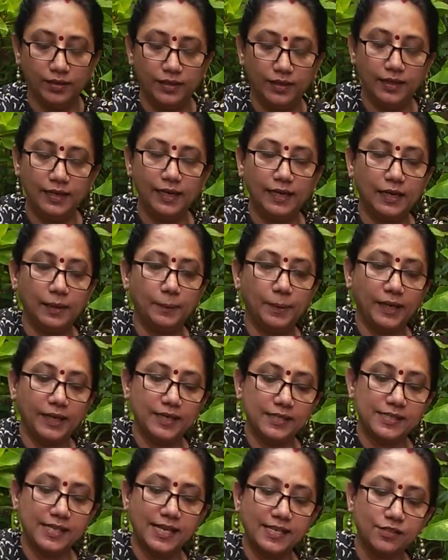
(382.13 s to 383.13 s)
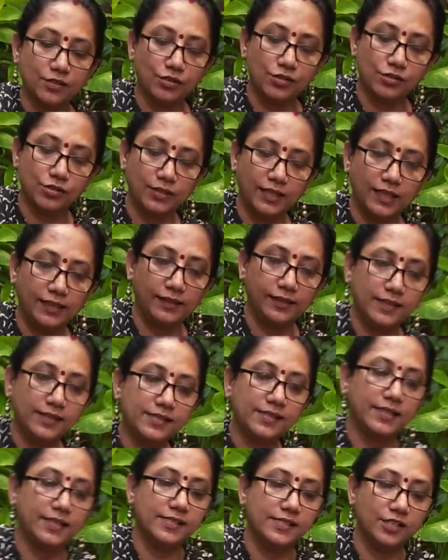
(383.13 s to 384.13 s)
little bigger size also than this.
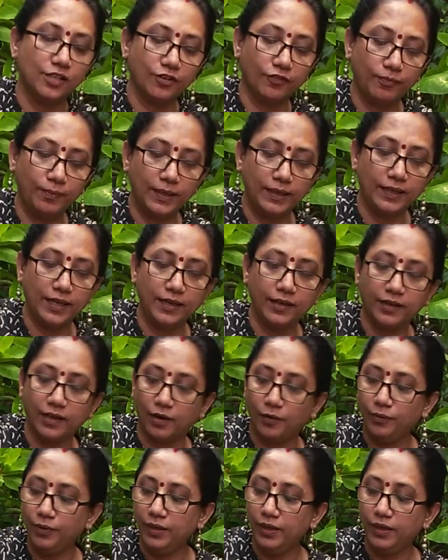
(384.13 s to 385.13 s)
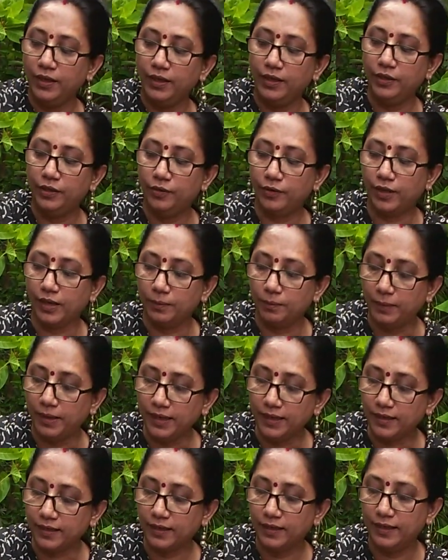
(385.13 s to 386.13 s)
Instead of making round, you can
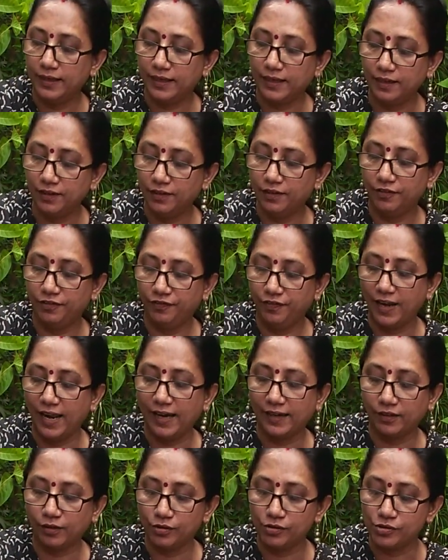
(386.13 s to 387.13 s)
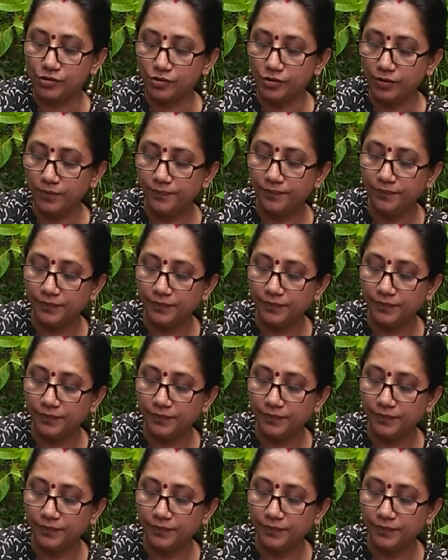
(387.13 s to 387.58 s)
make little flat also.